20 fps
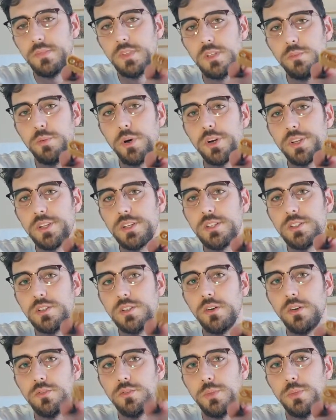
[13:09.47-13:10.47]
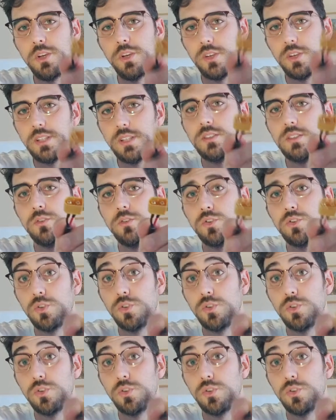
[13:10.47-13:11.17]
the part that is going to be connected